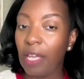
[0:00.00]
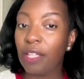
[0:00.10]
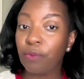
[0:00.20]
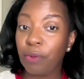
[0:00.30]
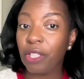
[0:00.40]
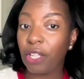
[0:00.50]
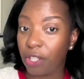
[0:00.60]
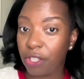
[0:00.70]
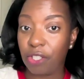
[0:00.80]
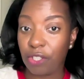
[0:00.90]
is really a
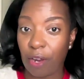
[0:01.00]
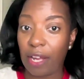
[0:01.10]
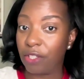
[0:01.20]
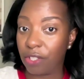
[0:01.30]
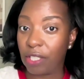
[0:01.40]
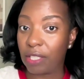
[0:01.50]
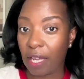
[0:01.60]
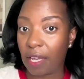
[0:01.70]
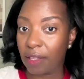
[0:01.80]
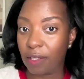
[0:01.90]
good strategy to
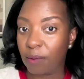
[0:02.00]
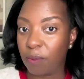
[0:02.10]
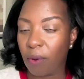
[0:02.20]
take at this